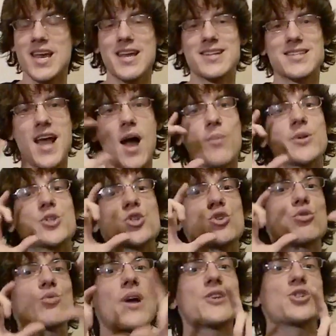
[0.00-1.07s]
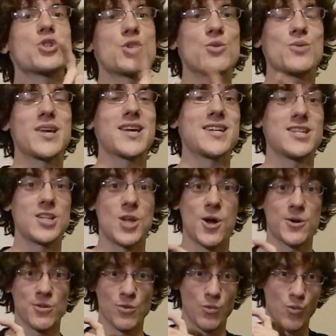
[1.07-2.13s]
It's how much treasure you get
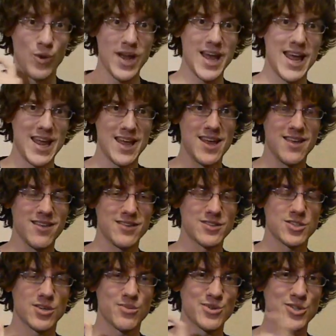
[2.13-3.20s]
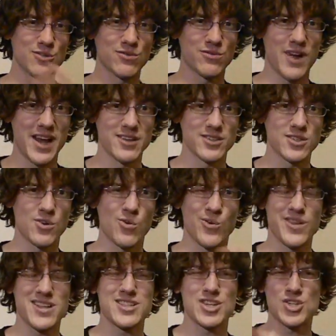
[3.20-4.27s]
along the way that determines your final score. And
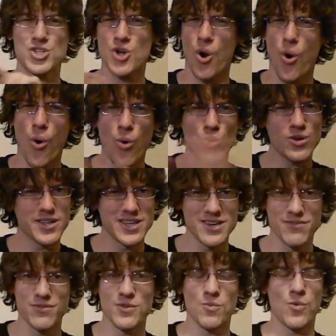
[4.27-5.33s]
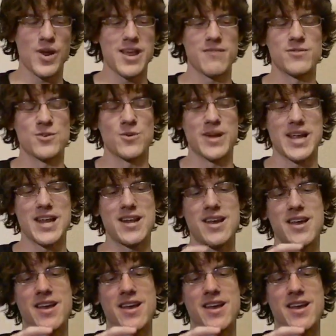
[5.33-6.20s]
that's a totally different way of doing it.